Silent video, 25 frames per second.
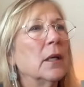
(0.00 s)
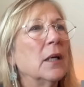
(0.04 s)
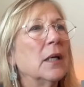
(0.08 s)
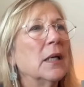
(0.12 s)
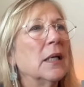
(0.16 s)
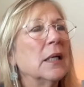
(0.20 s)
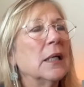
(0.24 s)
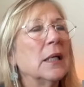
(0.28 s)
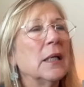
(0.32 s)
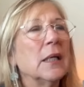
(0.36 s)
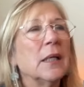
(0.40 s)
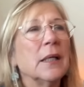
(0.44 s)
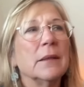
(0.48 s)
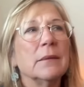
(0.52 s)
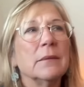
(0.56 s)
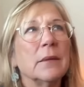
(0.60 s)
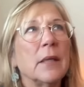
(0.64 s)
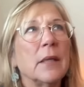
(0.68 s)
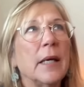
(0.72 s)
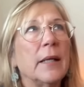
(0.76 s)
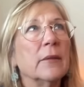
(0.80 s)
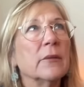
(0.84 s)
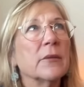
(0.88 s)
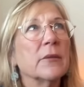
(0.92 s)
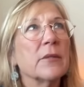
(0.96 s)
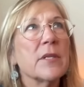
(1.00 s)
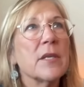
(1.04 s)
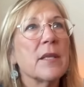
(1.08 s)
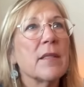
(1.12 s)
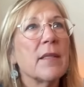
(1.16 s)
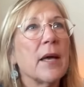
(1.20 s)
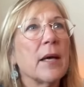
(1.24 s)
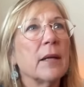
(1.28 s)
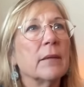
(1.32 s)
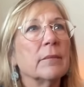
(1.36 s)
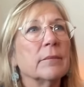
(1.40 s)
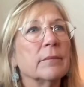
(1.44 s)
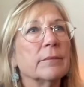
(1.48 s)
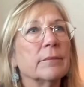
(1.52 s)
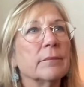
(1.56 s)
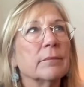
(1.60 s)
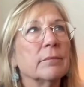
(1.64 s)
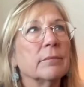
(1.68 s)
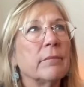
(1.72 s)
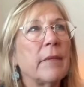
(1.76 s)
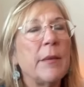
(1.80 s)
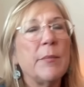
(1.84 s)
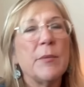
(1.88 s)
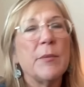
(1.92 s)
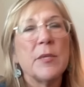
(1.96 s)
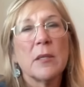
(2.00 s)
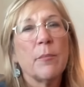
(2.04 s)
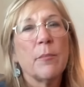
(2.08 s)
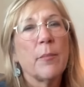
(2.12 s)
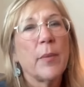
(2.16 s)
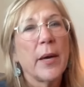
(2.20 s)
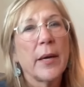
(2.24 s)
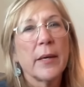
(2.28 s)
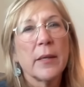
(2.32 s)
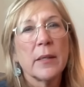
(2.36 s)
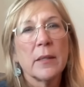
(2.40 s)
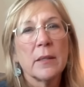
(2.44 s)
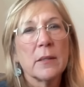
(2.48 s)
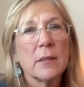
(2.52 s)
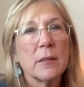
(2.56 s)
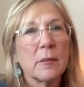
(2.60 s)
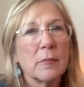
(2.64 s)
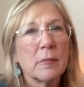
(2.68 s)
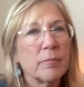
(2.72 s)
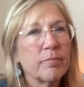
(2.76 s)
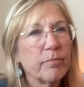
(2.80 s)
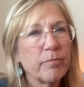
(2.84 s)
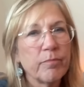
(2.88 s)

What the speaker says: I don't see that. Maybe some pockets,